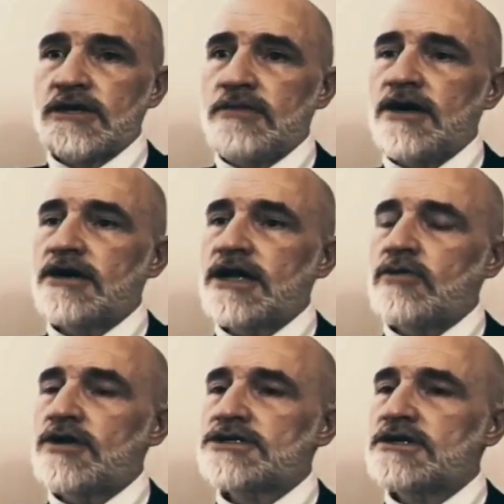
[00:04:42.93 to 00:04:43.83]
American
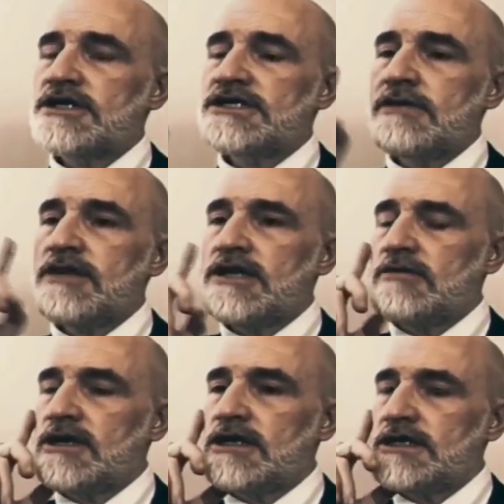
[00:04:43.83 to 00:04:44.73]
and Western hegemony in the
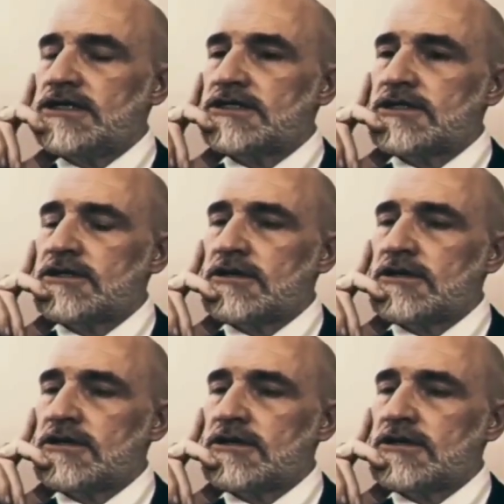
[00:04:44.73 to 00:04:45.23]
Middle East.